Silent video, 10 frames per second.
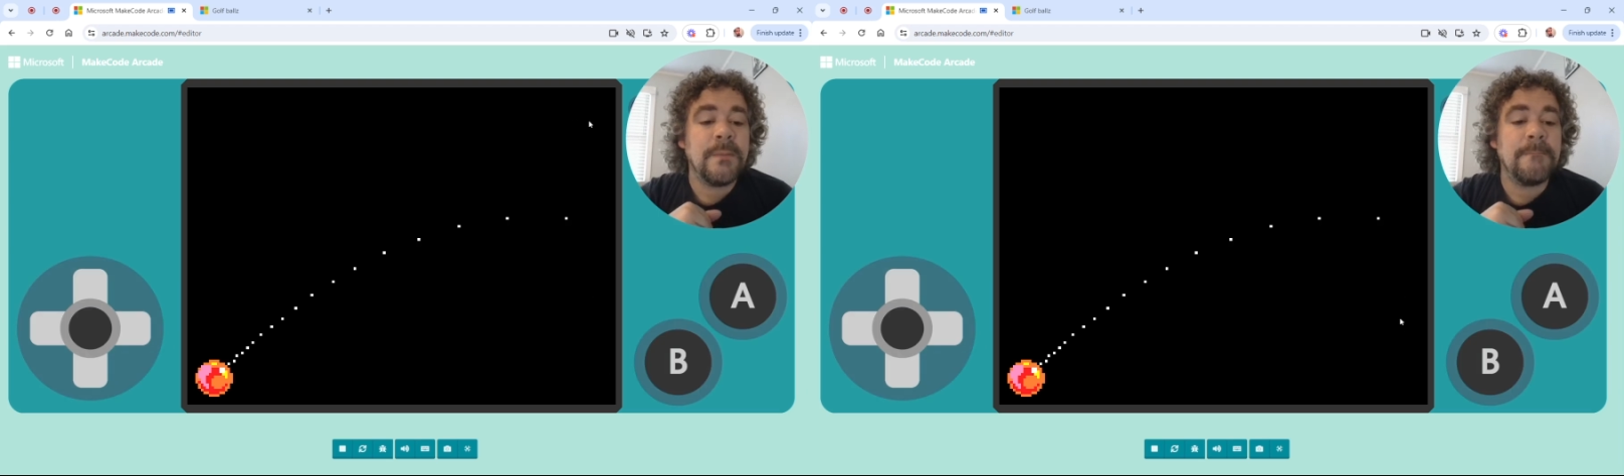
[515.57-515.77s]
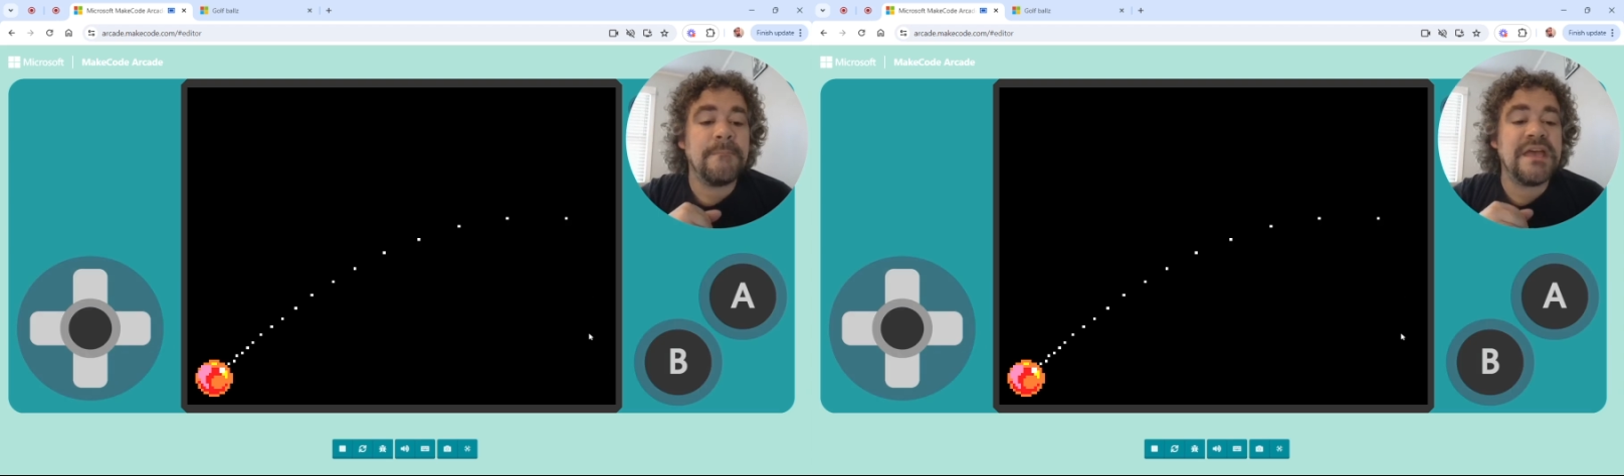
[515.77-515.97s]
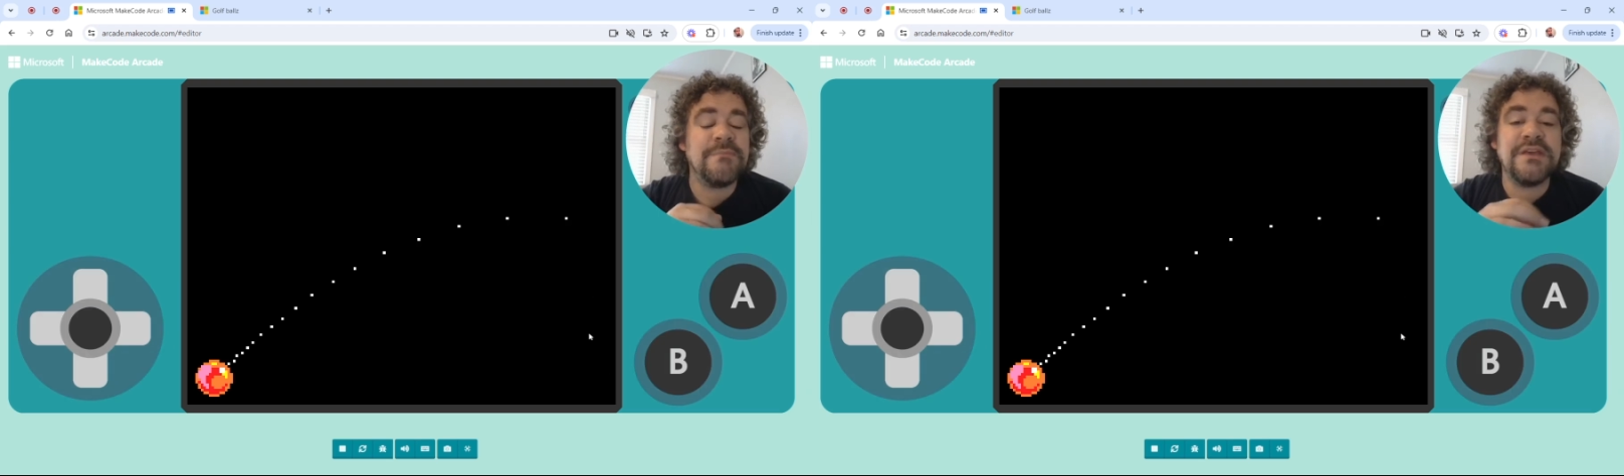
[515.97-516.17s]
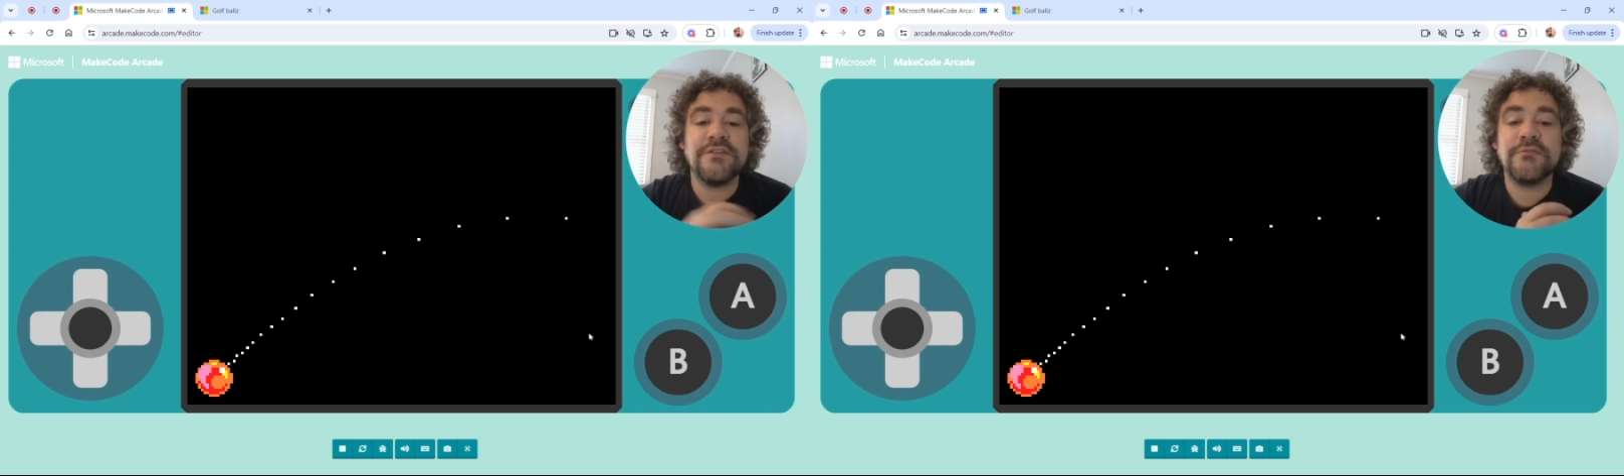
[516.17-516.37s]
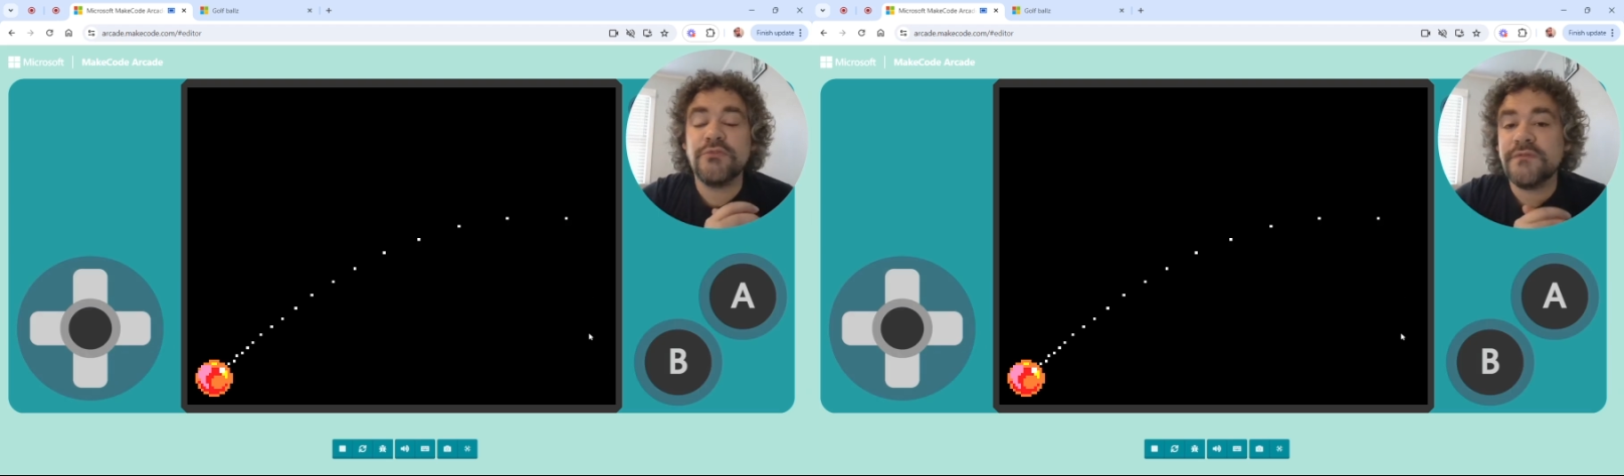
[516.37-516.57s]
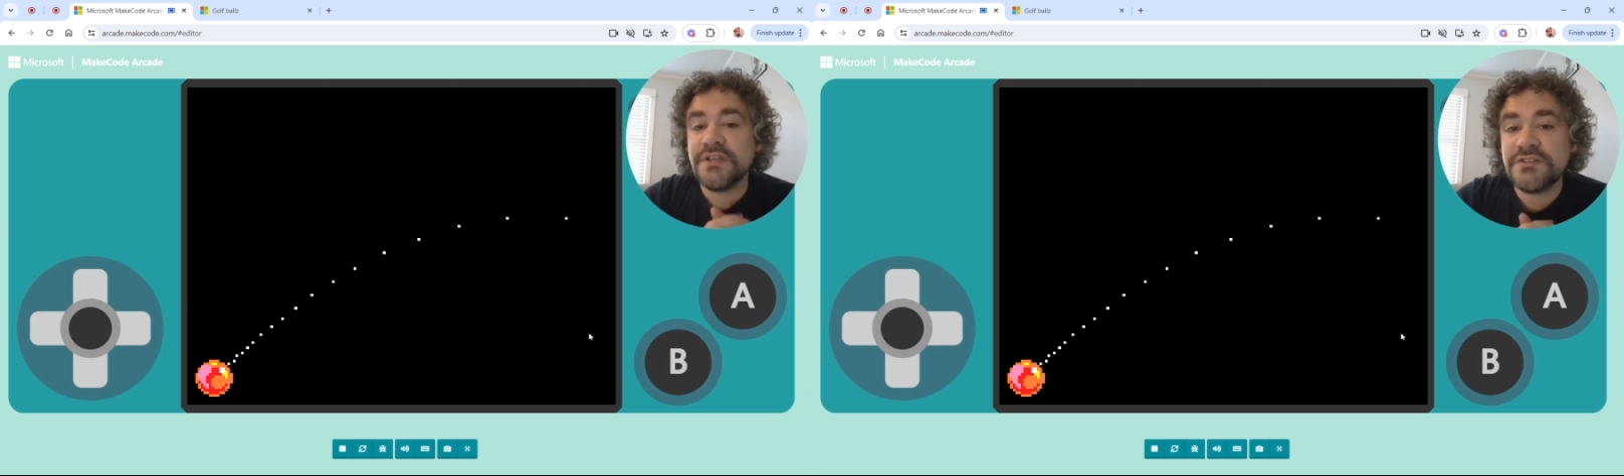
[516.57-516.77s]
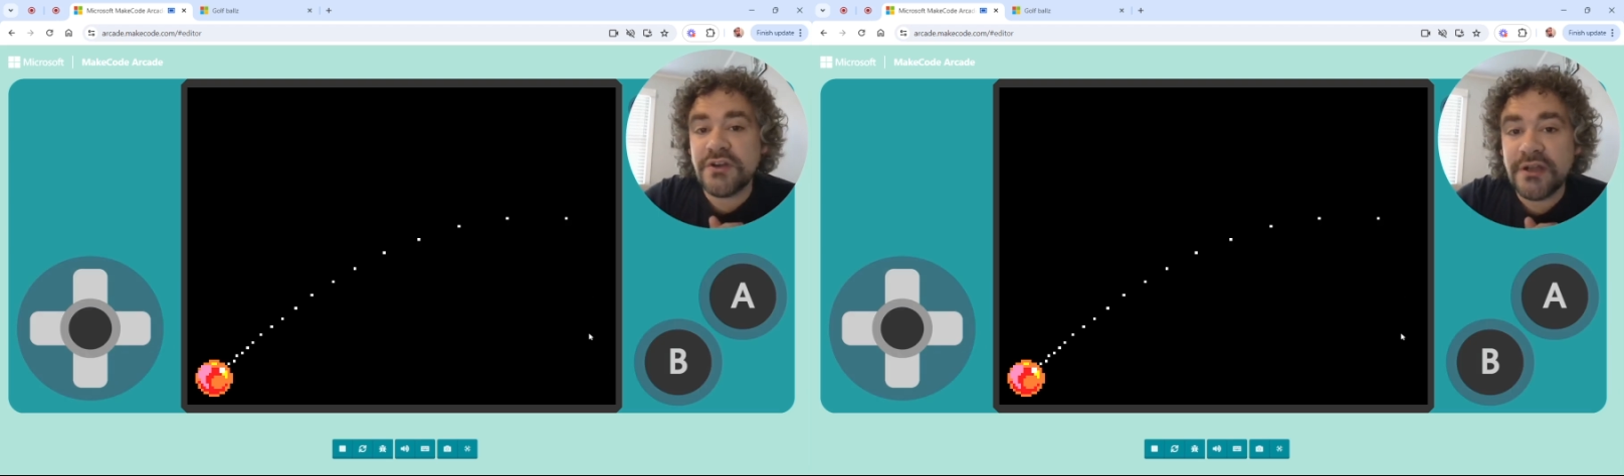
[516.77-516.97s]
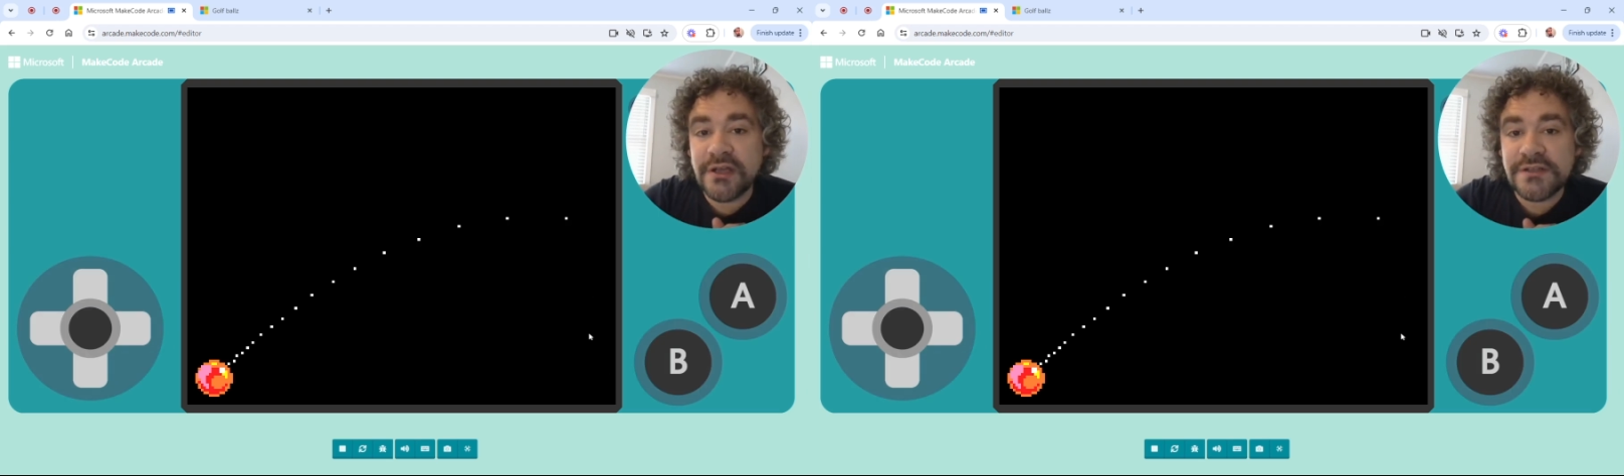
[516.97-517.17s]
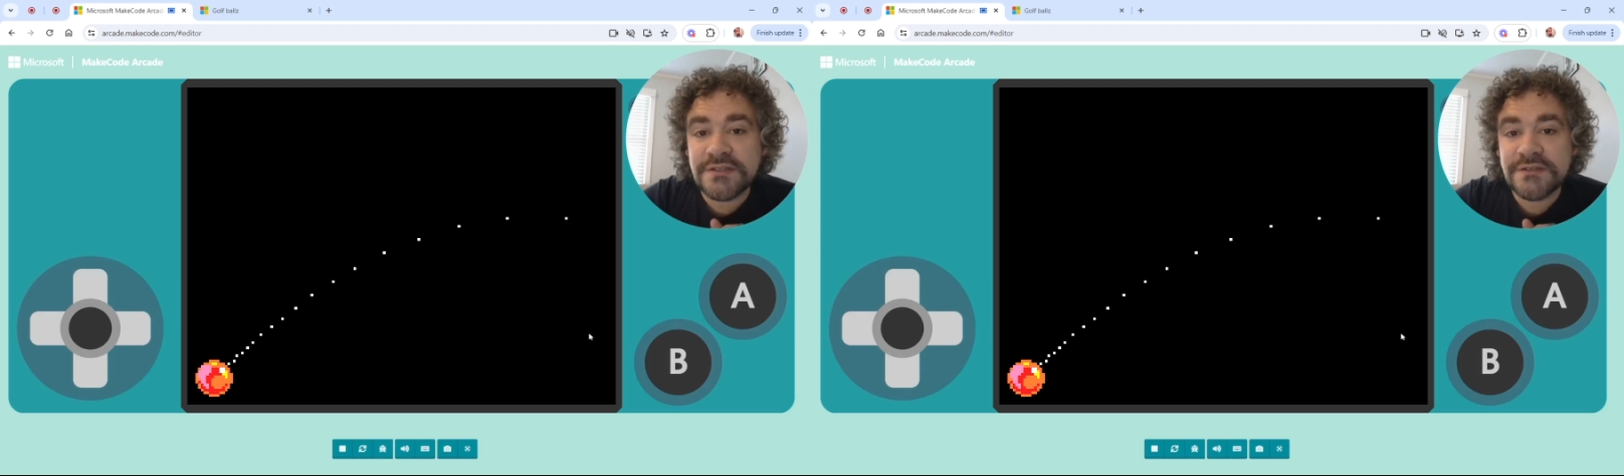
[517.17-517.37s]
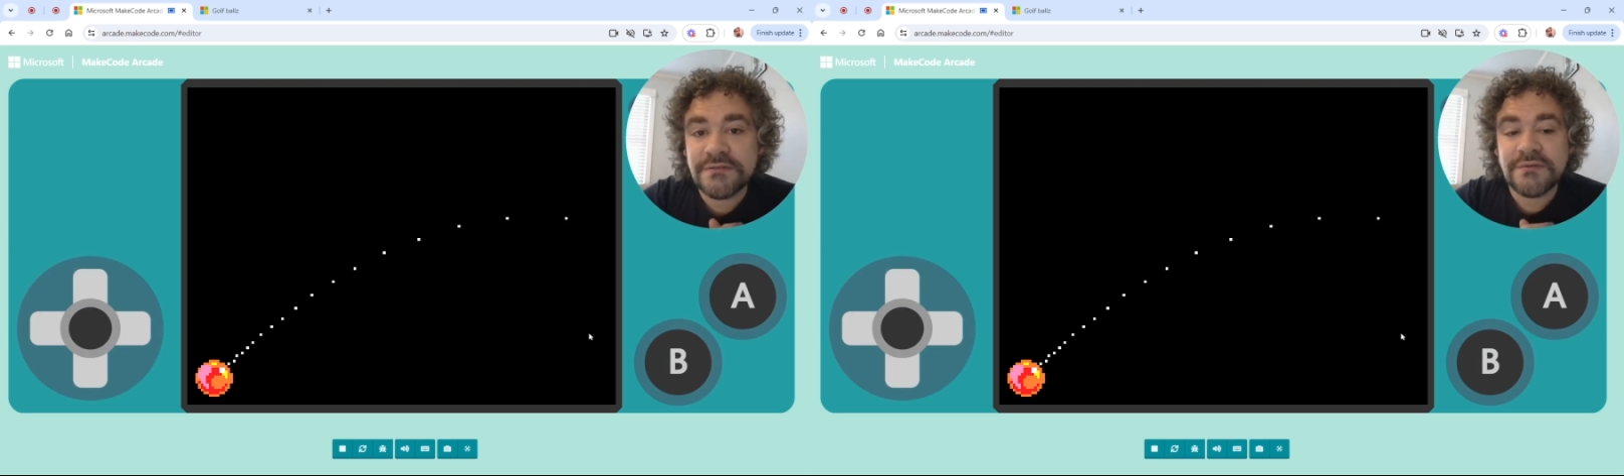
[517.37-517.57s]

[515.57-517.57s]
Maybe they're moving targets.